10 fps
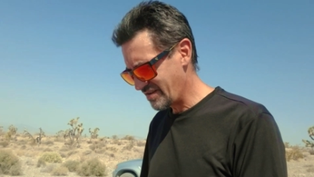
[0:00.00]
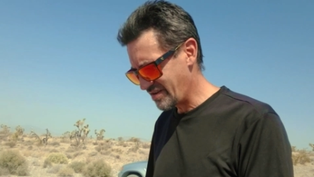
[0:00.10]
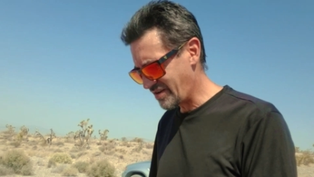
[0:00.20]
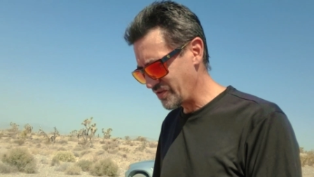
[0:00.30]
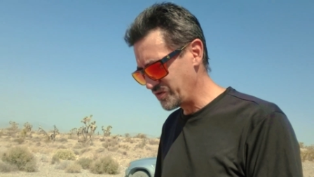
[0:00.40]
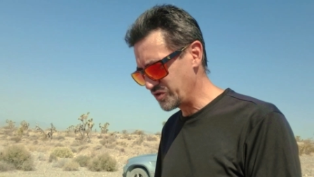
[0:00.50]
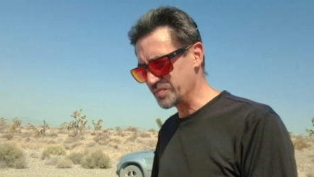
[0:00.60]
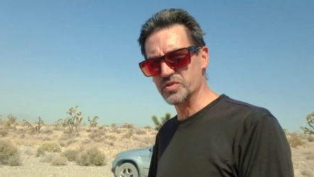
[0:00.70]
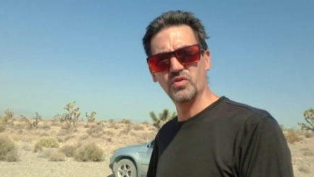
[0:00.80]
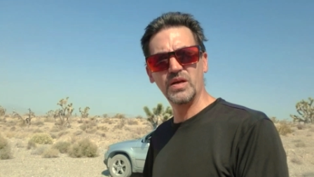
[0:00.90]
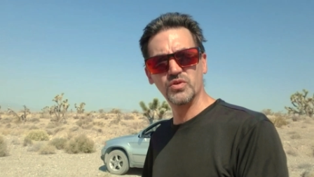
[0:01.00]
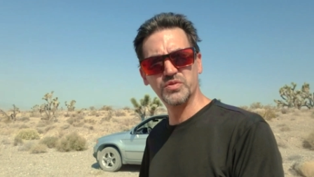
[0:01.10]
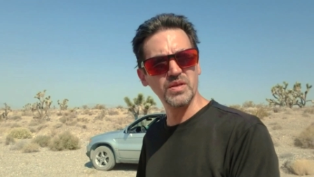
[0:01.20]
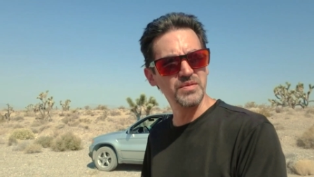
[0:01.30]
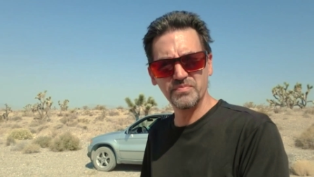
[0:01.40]
all the new subscribers.
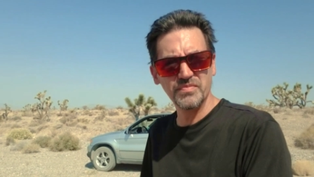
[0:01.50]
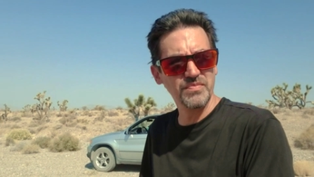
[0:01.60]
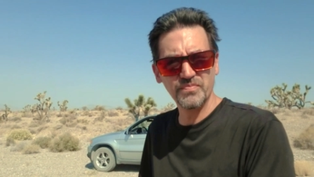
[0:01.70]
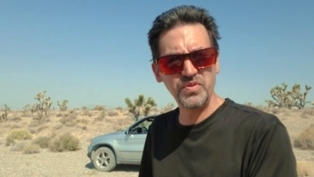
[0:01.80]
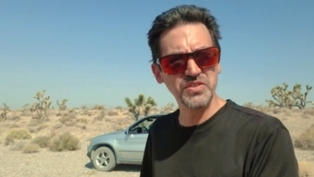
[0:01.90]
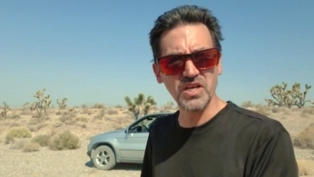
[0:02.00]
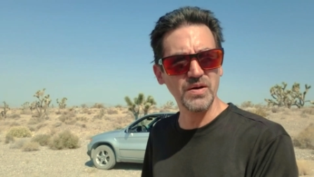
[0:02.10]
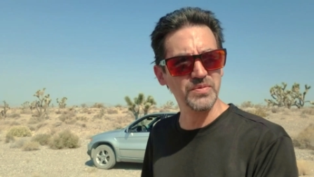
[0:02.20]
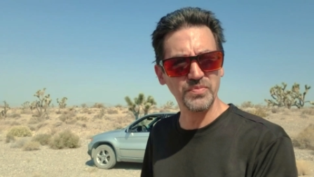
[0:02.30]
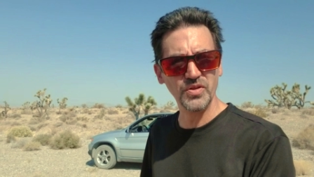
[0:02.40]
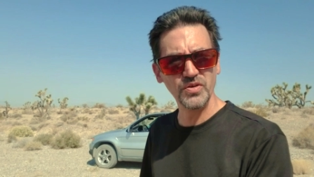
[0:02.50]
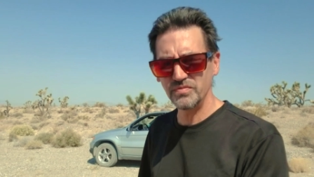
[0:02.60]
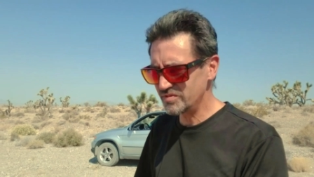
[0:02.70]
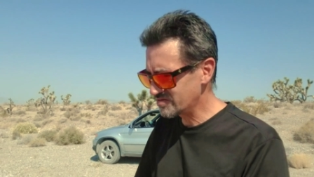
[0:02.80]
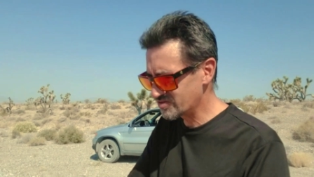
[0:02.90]
please comment below.
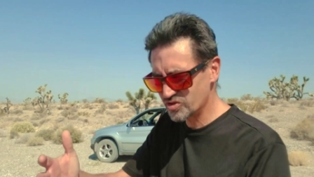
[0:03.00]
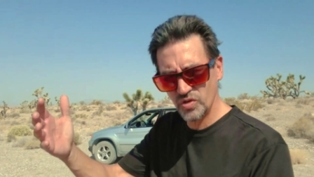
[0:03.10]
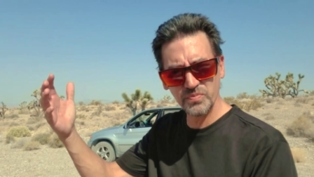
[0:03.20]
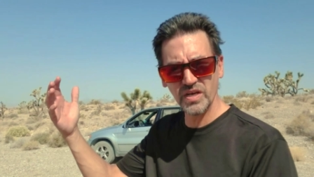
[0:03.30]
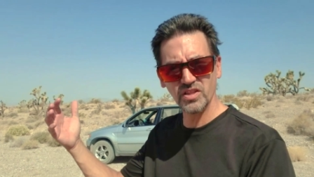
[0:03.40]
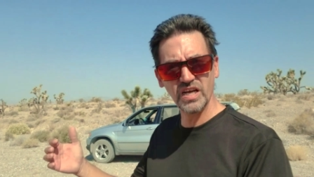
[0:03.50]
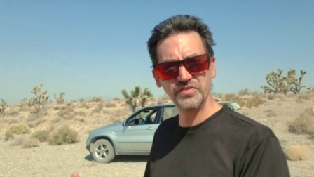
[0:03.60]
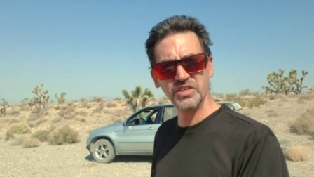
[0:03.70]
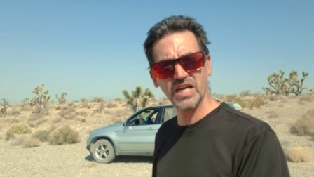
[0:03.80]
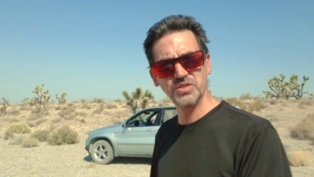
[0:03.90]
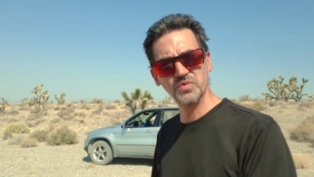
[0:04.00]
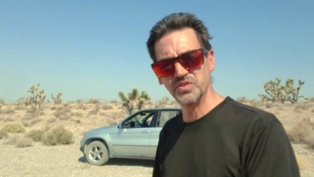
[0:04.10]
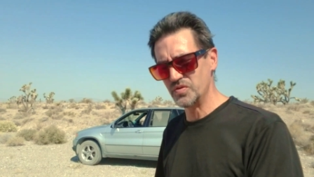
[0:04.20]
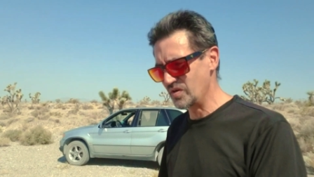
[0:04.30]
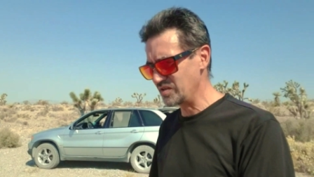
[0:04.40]
Join my live chats once
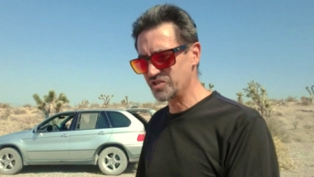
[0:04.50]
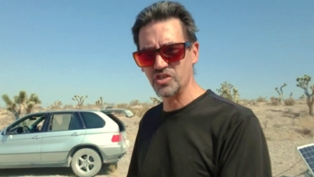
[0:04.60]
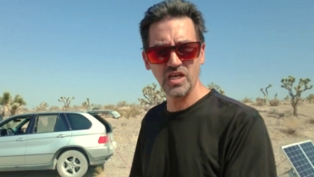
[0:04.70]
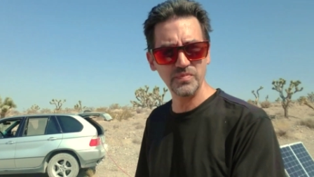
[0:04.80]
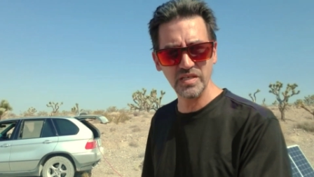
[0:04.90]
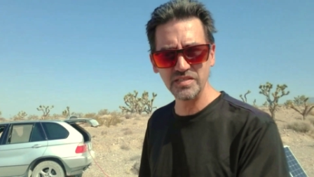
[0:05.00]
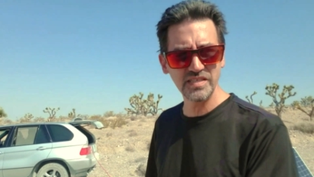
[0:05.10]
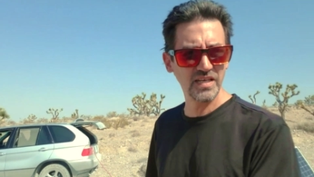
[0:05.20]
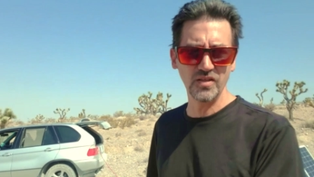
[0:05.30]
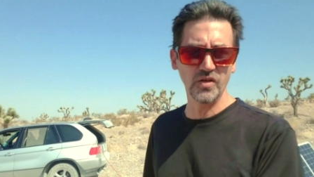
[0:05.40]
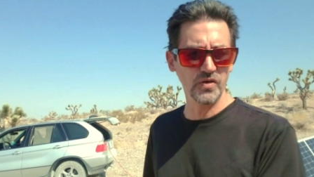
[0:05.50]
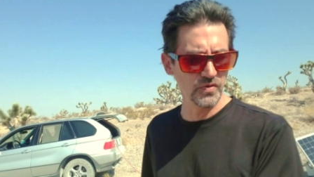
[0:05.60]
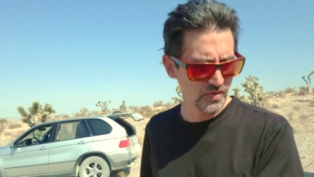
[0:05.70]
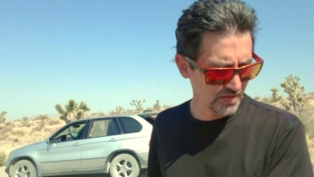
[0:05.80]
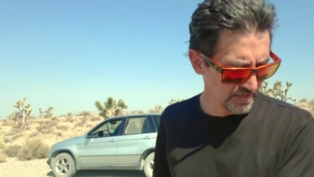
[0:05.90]
in a while, chime in, say hello.
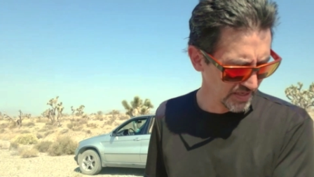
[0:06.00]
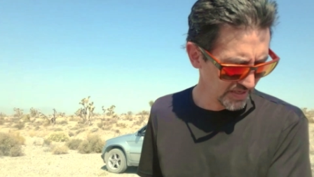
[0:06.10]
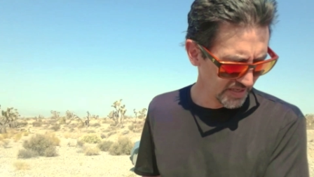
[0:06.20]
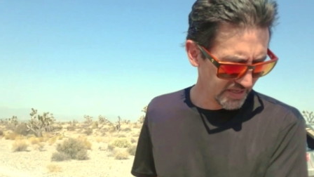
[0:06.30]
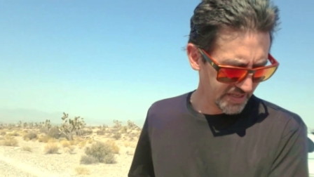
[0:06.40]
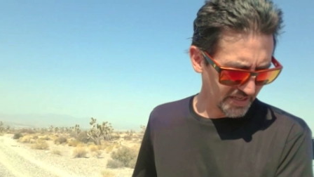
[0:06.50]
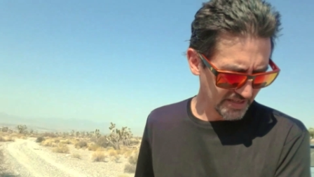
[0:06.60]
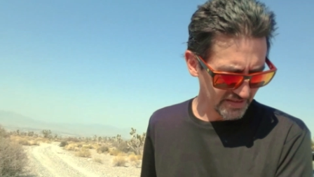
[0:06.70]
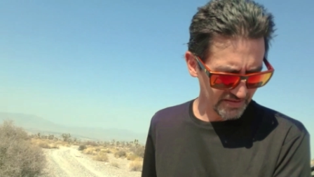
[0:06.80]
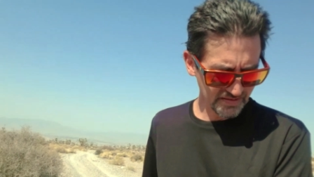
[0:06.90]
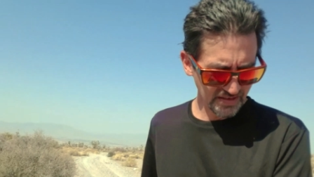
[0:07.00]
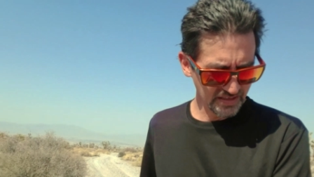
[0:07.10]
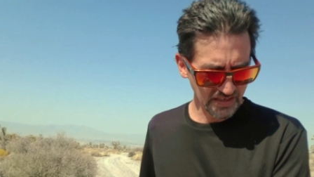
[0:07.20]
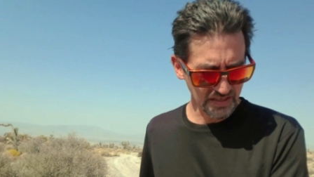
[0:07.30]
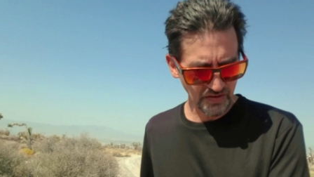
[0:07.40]

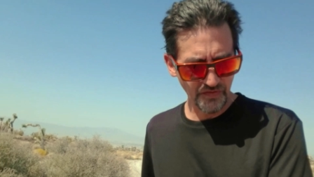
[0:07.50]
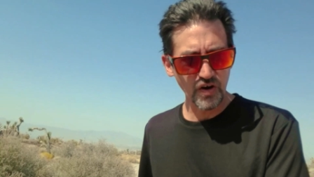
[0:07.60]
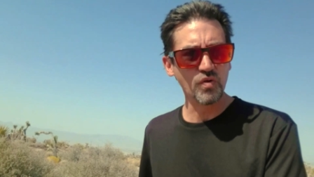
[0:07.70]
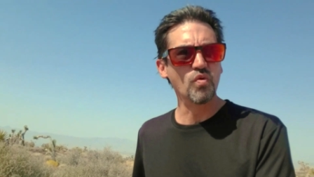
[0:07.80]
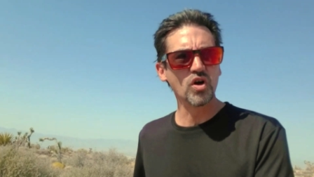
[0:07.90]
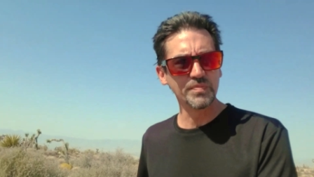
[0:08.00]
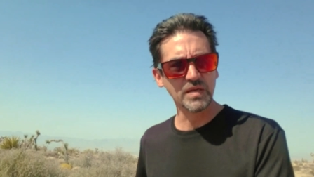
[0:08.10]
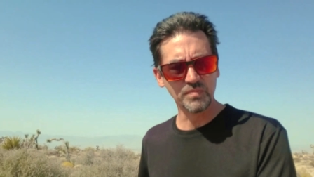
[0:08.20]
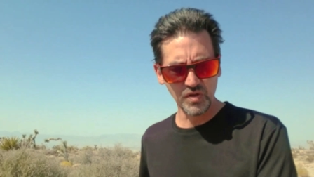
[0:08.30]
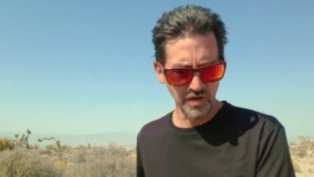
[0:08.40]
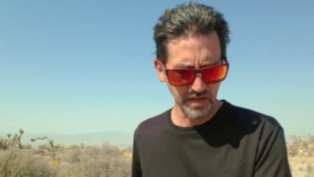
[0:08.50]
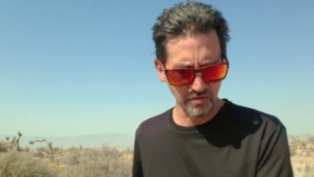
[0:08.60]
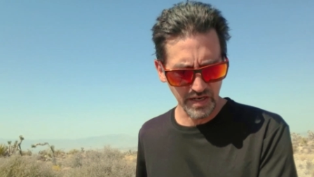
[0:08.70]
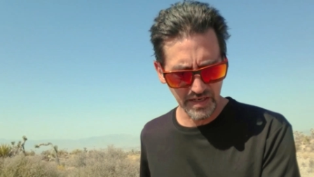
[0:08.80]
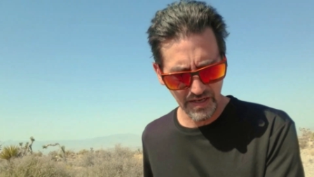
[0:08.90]
It's a very welcoming community
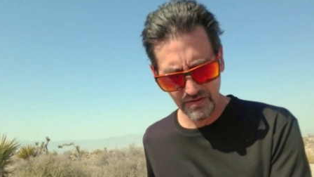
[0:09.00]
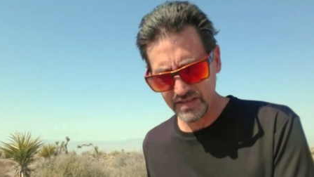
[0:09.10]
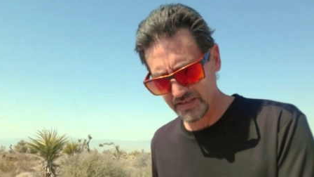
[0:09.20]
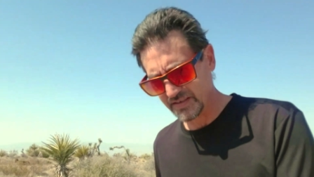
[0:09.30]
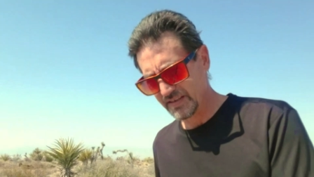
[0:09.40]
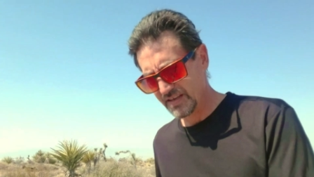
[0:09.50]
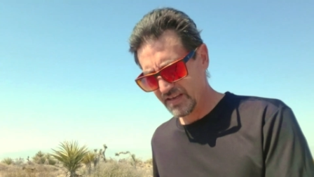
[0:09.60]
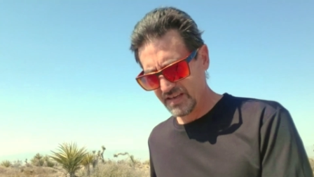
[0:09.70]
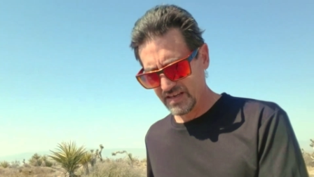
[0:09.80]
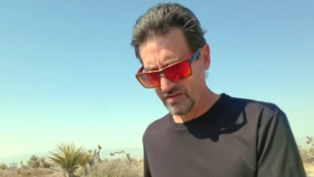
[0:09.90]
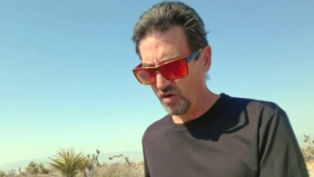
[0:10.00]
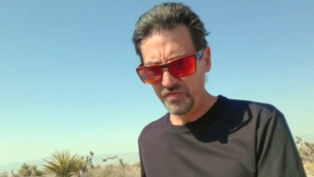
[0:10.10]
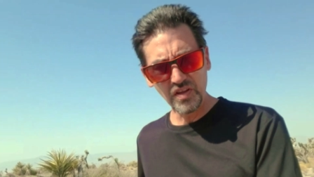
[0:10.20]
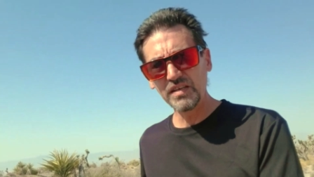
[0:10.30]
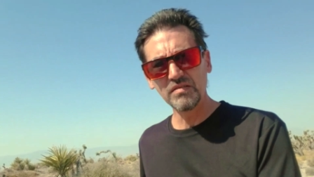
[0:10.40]
right now, and
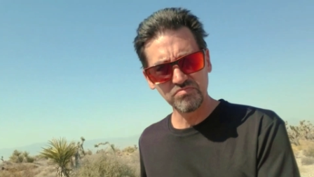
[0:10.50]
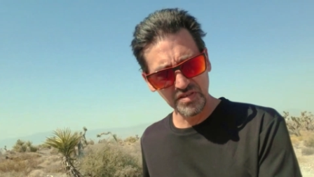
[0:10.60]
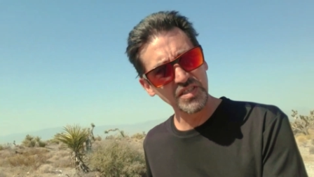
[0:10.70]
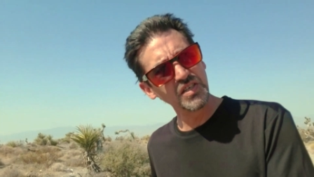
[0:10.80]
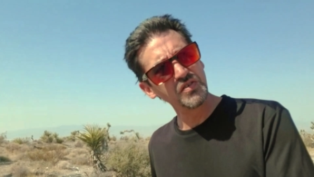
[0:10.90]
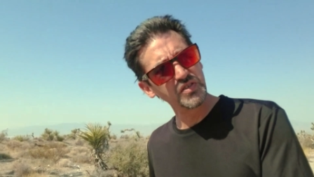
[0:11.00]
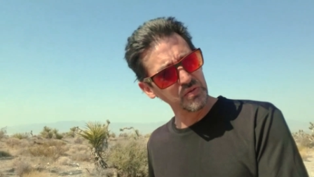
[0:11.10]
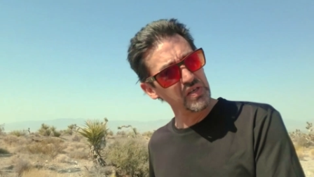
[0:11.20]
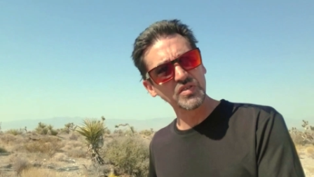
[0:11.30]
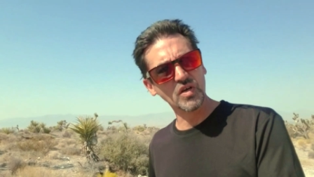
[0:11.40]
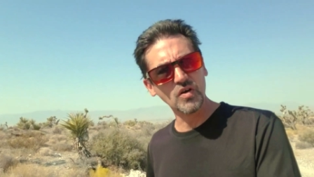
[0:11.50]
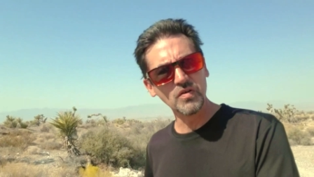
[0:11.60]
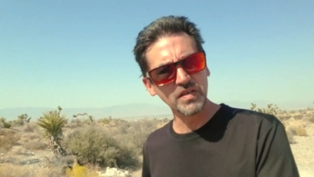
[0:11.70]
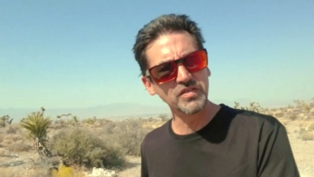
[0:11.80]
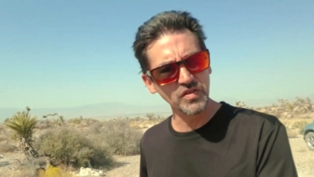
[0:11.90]
hopefully continues to be so
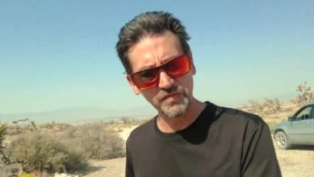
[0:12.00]
into the